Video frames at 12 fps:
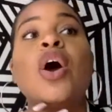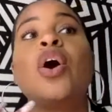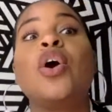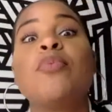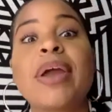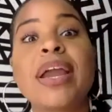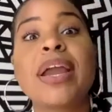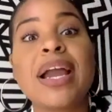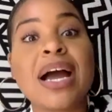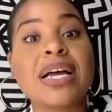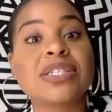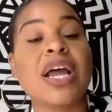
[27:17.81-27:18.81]
Oh my
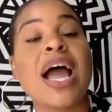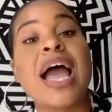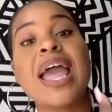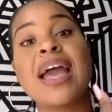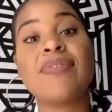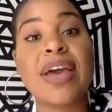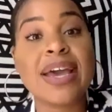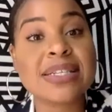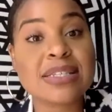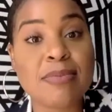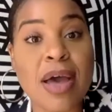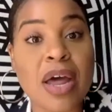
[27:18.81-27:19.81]
gosh, I have X
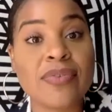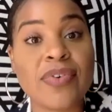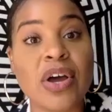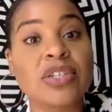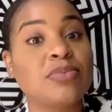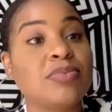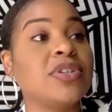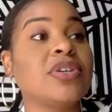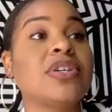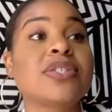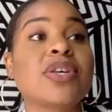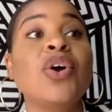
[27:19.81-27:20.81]
amount of entrepreneurs